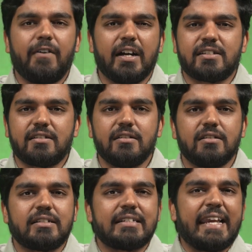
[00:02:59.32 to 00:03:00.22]

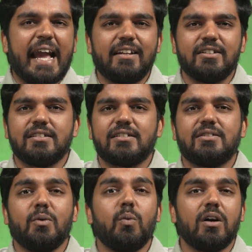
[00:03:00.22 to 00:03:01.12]
fasteners, canners,
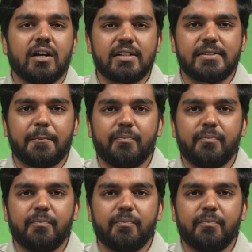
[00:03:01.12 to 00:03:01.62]
the works.